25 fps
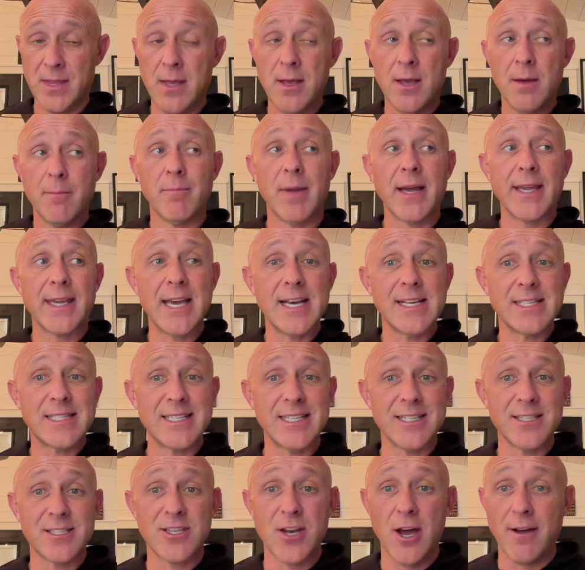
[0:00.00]
My guess
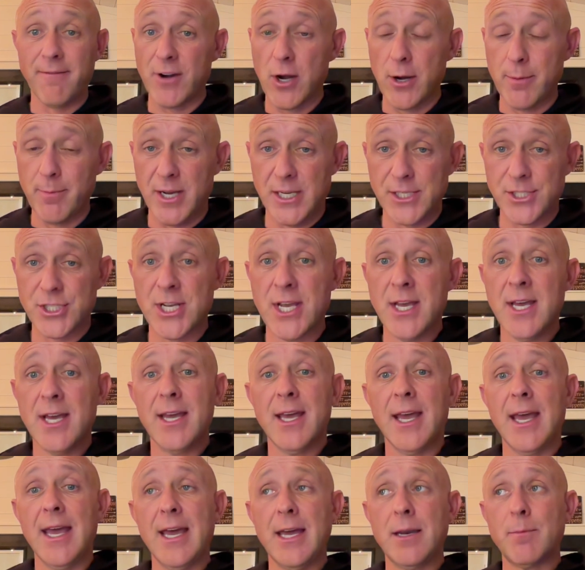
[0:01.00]
is not very much.
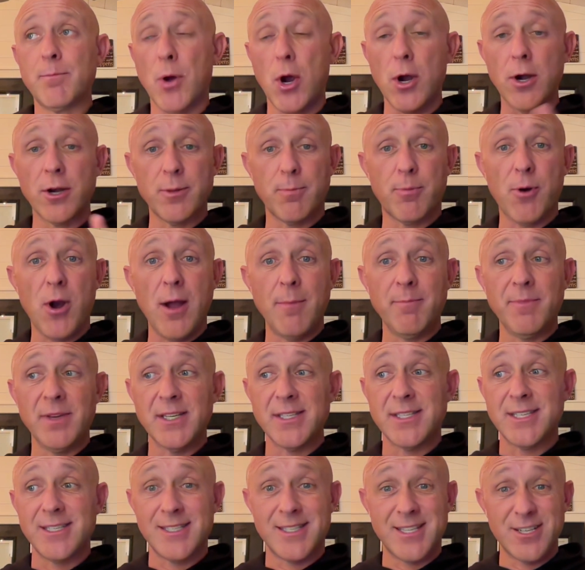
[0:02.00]
And part of the problem
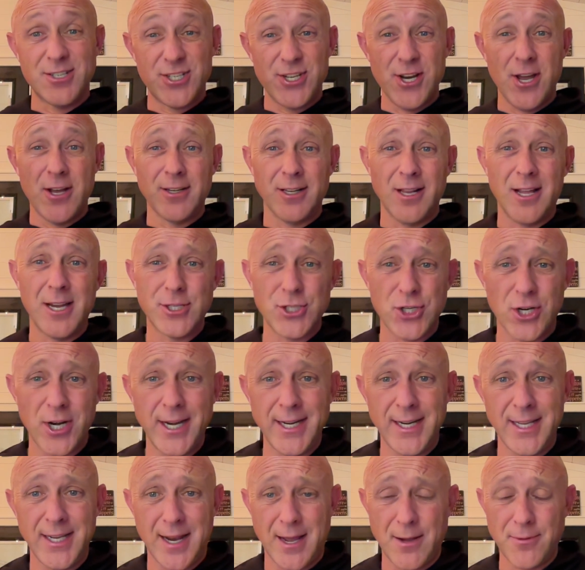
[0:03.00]
is there's not a lot of
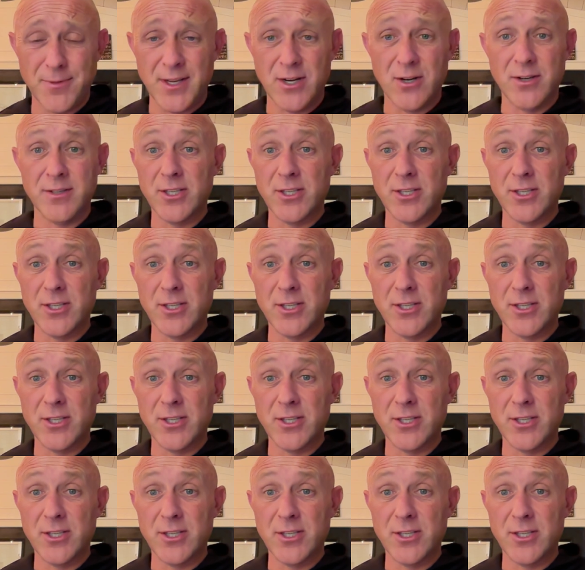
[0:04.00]
training out there.